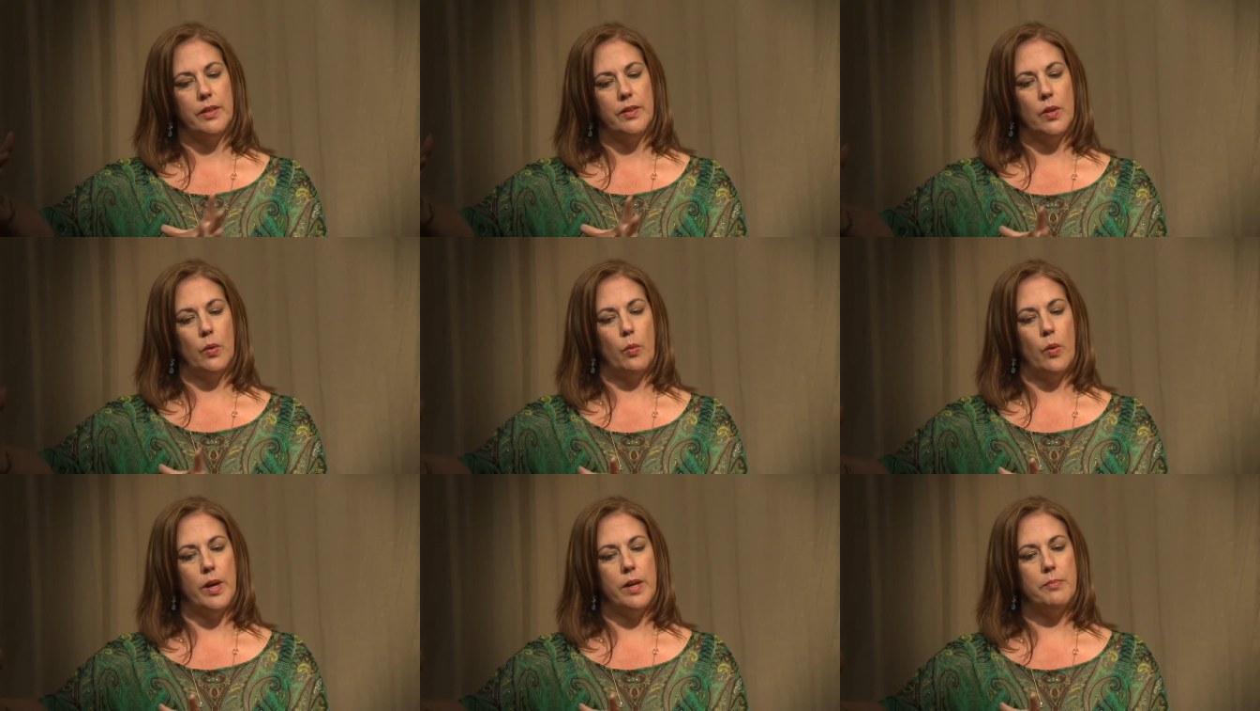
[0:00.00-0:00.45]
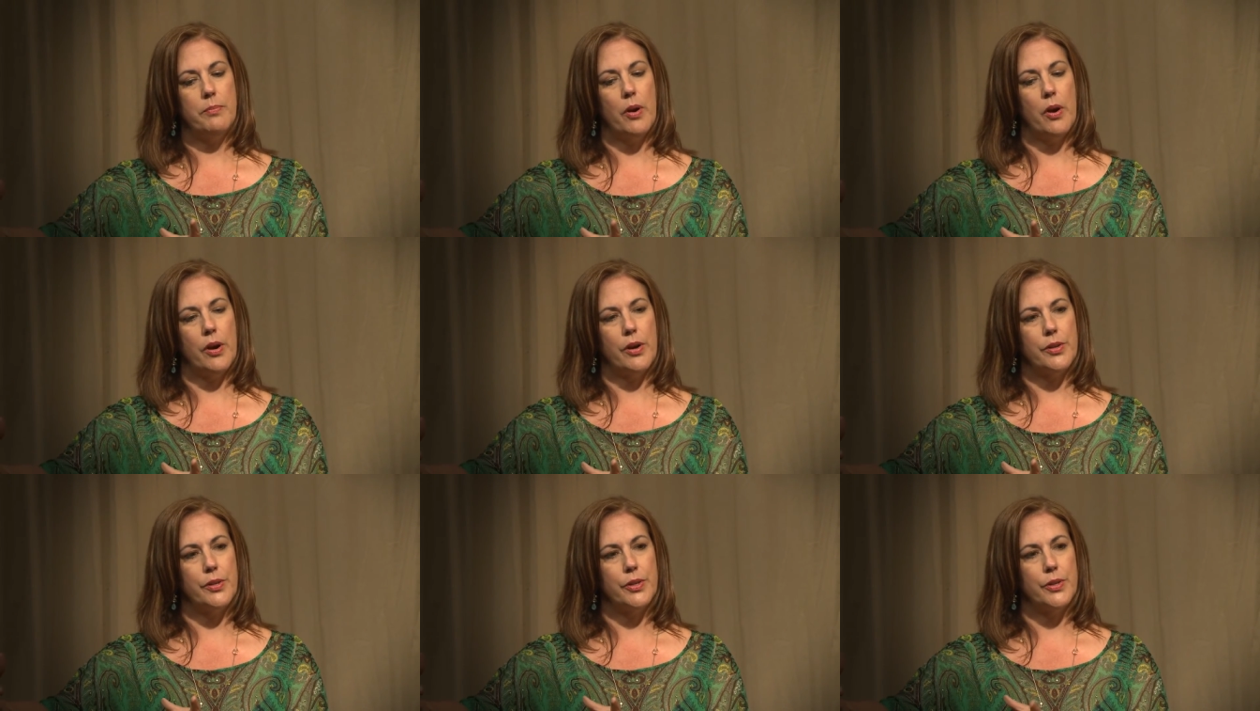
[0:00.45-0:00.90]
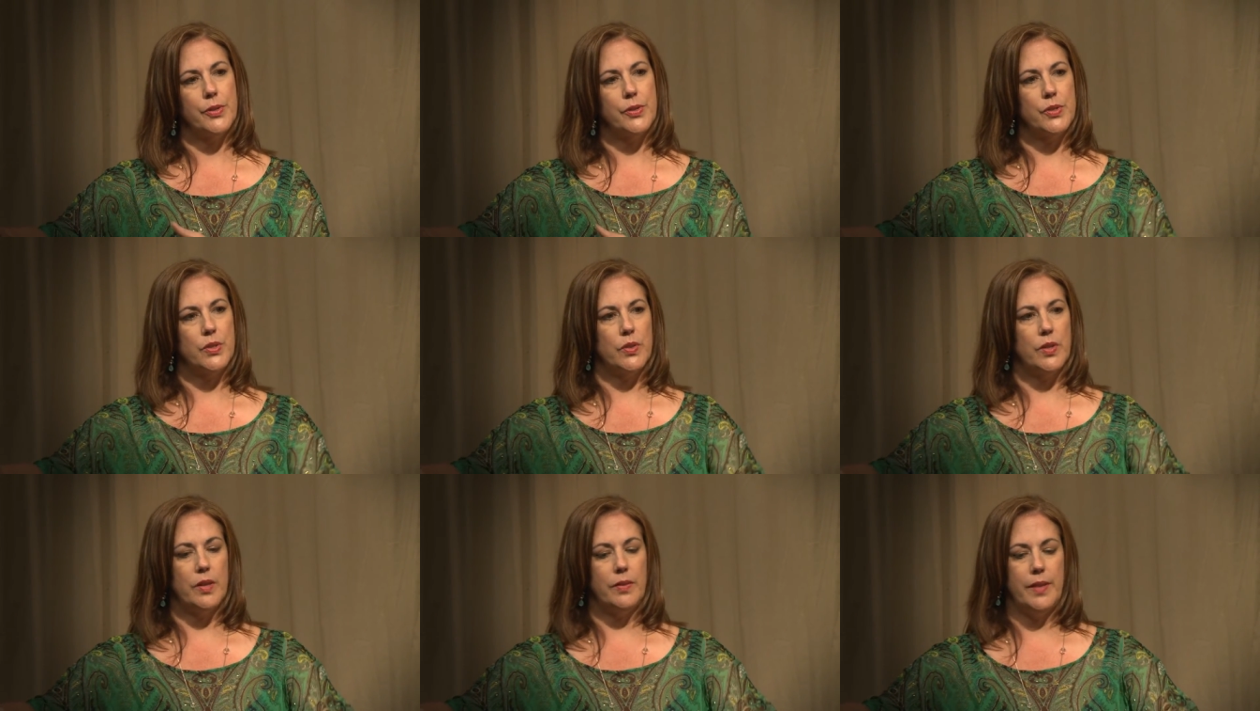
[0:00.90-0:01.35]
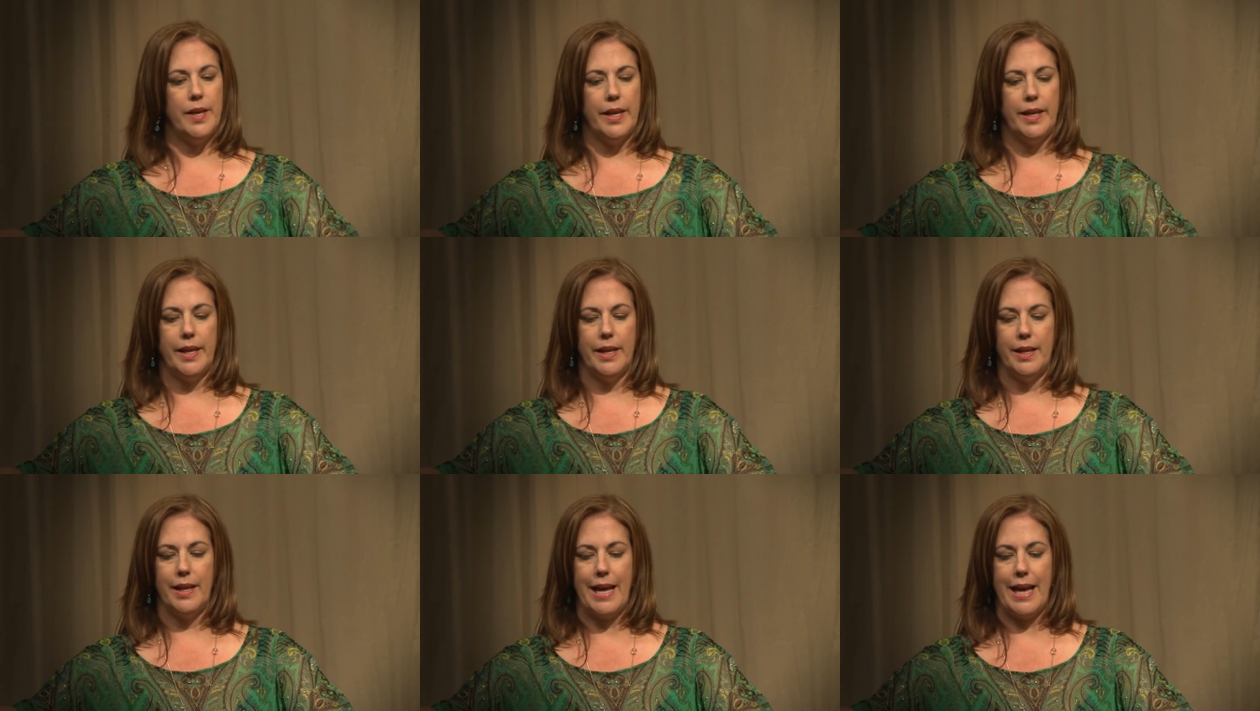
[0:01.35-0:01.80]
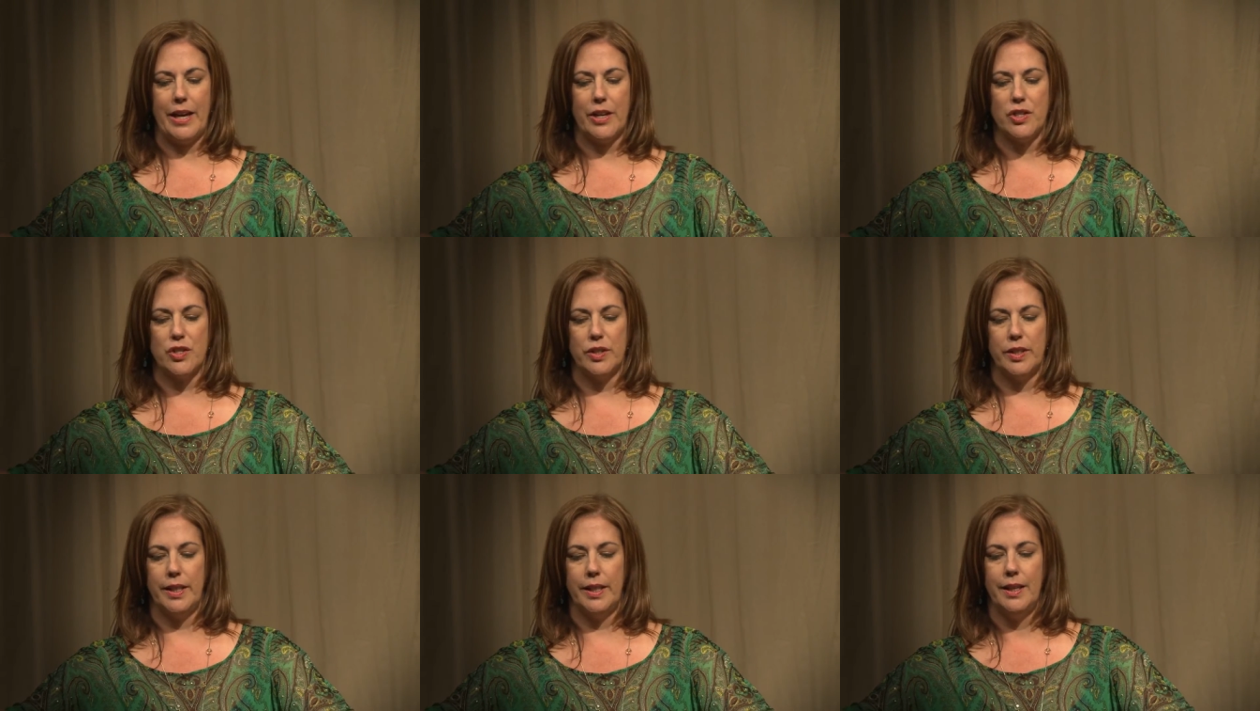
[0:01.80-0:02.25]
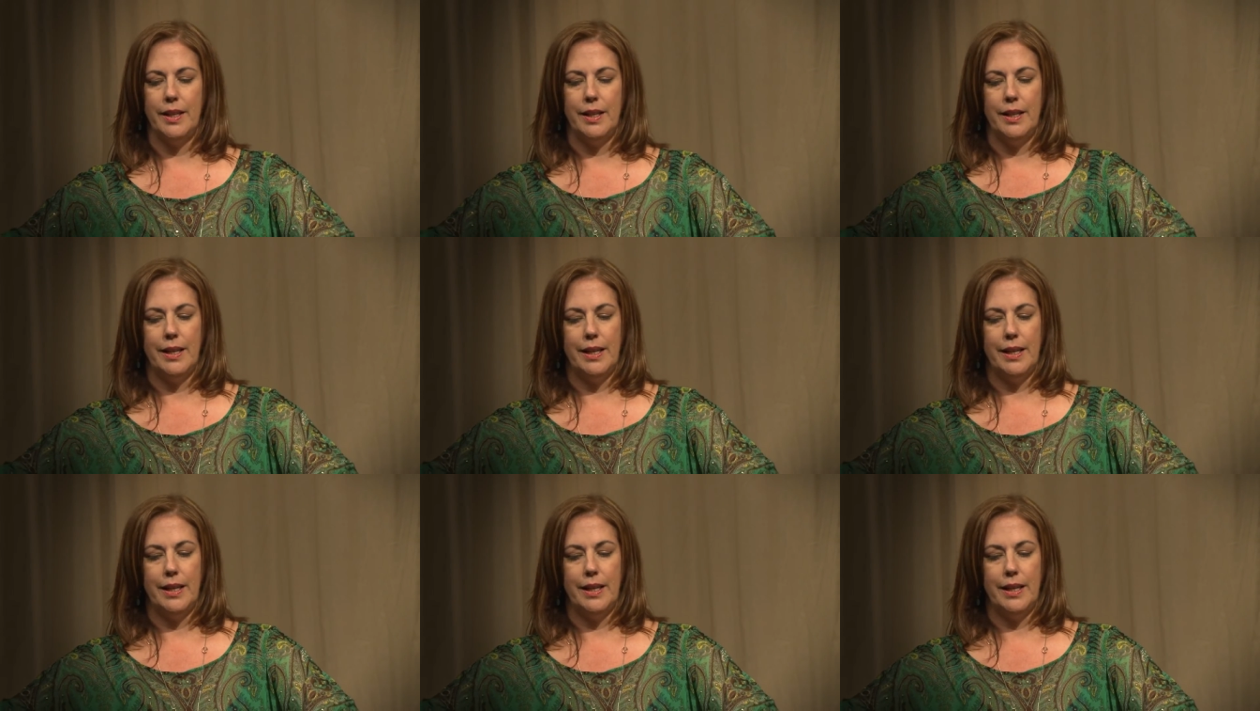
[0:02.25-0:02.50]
the one partner so that they can actually